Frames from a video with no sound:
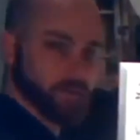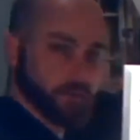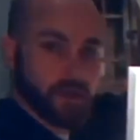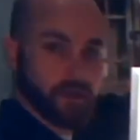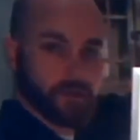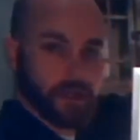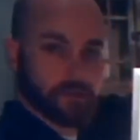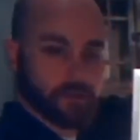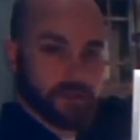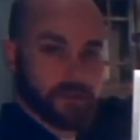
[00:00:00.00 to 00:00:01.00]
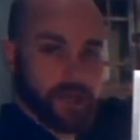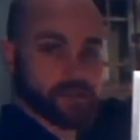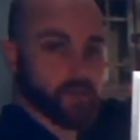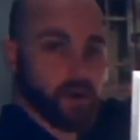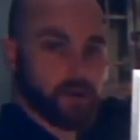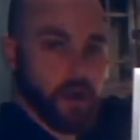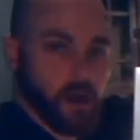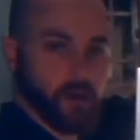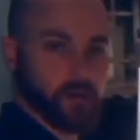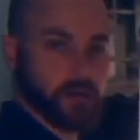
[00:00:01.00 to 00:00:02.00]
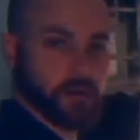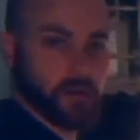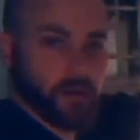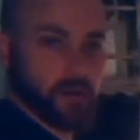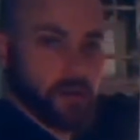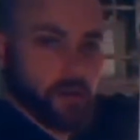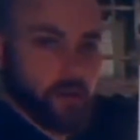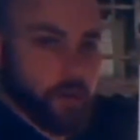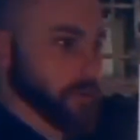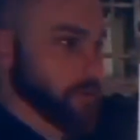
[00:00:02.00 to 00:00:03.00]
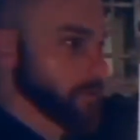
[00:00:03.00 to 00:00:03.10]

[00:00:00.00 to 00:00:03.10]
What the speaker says: $300,000 because that's what's owed. When